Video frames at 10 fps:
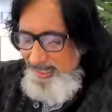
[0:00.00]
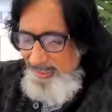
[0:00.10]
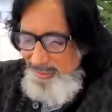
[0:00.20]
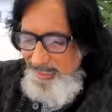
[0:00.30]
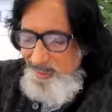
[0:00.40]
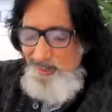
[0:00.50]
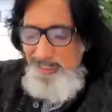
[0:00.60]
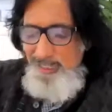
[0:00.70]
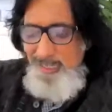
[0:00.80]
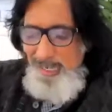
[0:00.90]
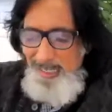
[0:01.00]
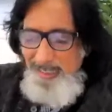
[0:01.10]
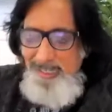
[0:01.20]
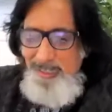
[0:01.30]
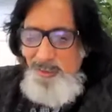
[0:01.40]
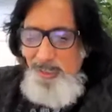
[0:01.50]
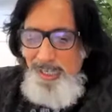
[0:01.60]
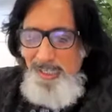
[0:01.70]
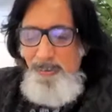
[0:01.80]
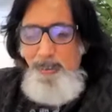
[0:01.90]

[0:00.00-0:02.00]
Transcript: continuously, and then you take a